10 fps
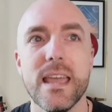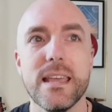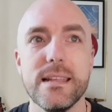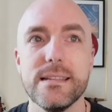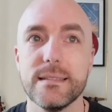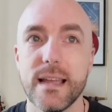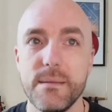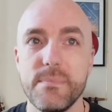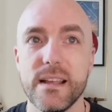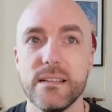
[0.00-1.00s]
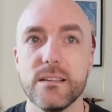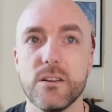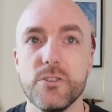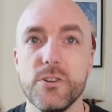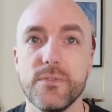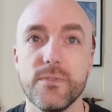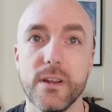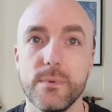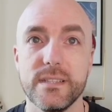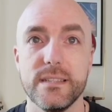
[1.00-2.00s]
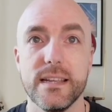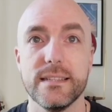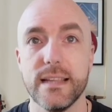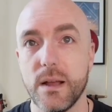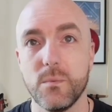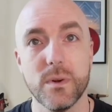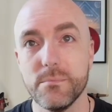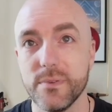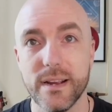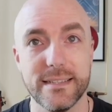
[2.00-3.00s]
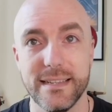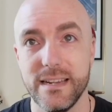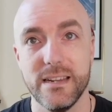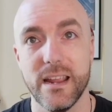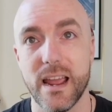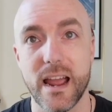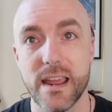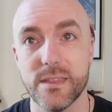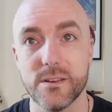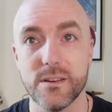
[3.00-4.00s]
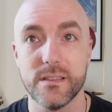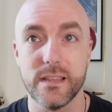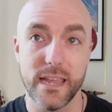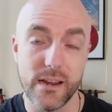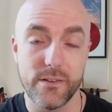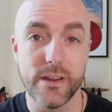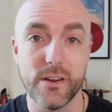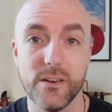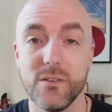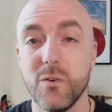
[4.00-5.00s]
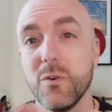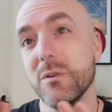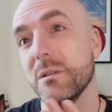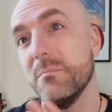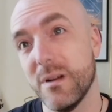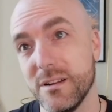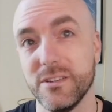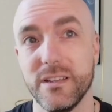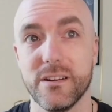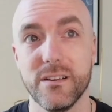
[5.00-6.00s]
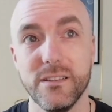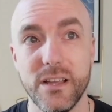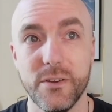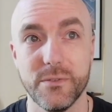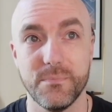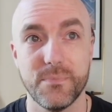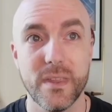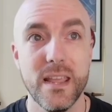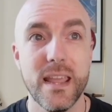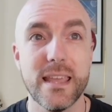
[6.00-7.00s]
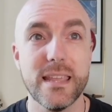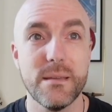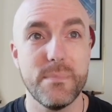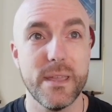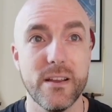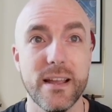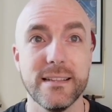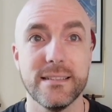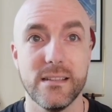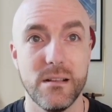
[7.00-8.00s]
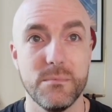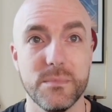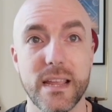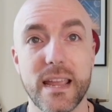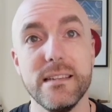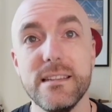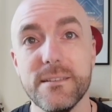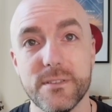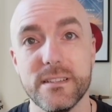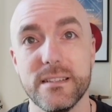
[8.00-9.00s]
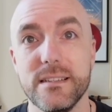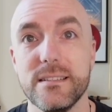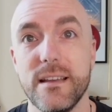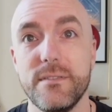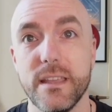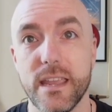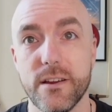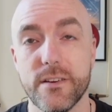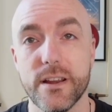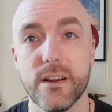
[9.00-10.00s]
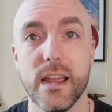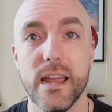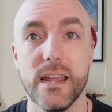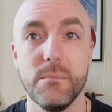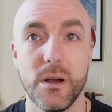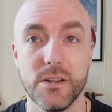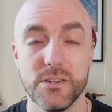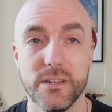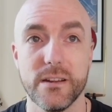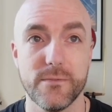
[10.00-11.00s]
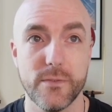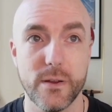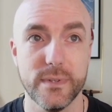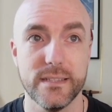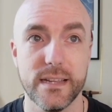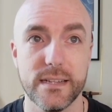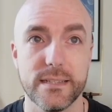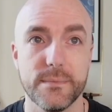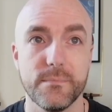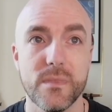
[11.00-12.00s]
And these sidebands are new frequencies that weren't present in either the carrier or the modulator alone. And they appear as sums and differences of the carrier and modulator frequencies.